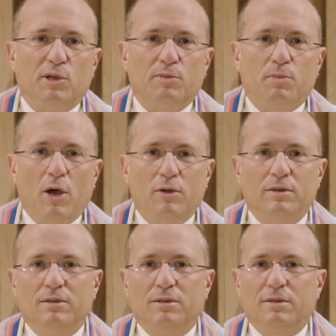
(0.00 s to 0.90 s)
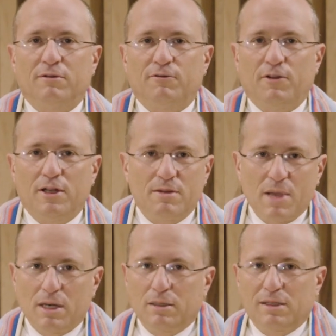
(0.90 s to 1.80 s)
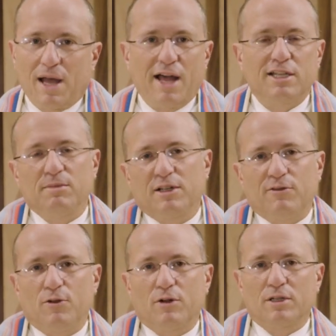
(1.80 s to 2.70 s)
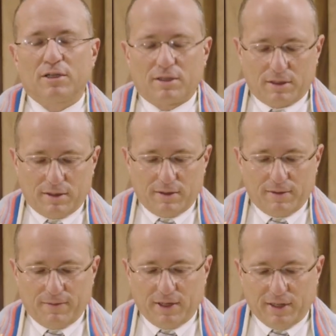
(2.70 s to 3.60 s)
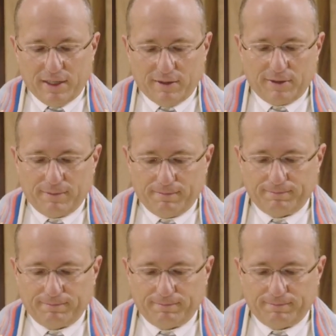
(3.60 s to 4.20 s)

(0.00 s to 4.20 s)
most potent, fundamental, cosmic force there is: